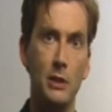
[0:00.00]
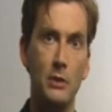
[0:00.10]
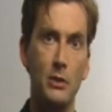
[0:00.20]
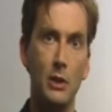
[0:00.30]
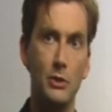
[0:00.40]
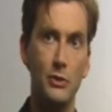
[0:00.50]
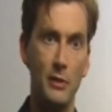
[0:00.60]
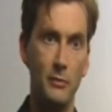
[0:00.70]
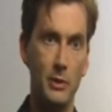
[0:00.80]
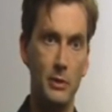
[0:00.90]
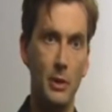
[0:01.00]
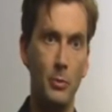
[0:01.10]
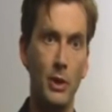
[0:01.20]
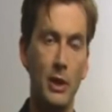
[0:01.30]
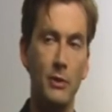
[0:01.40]
did in
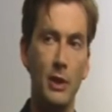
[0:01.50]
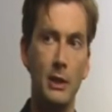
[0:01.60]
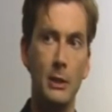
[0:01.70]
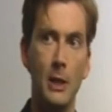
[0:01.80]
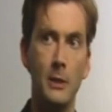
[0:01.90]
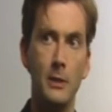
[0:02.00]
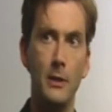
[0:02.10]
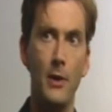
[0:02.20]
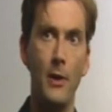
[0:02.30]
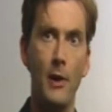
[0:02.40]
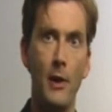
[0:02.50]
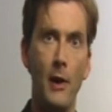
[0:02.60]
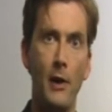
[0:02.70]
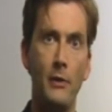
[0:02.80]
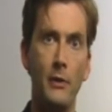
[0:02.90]
Stratford-upon-Avon and in London.
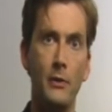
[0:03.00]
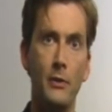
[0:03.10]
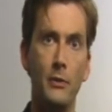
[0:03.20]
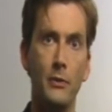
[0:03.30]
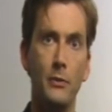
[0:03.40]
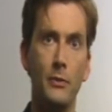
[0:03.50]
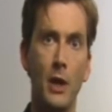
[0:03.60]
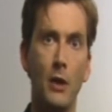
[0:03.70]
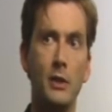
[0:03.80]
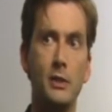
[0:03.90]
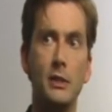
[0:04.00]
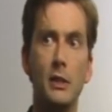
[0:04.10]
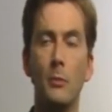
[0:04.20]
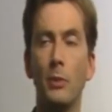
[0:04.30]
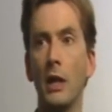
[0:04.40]
The RSC
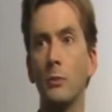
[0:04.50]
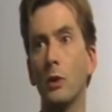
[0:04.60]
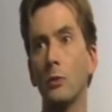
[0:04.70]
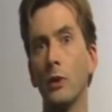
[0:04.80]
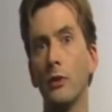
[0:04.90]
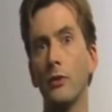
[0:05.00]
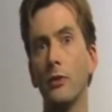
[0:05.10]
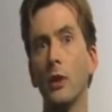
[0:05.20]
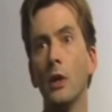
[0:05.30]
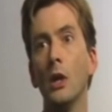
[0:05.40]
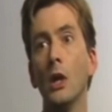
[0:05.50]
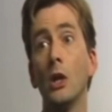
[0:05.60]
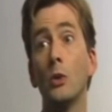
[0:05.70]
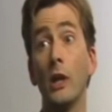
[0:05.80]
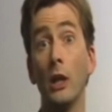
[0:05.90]
is a company I'd worked with
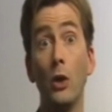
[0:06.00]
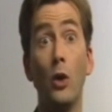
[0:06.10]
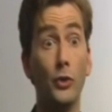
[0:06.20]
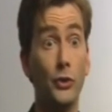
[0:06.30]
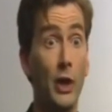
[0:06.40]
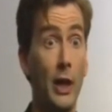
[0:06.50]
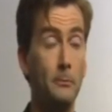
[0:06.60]
quite a lot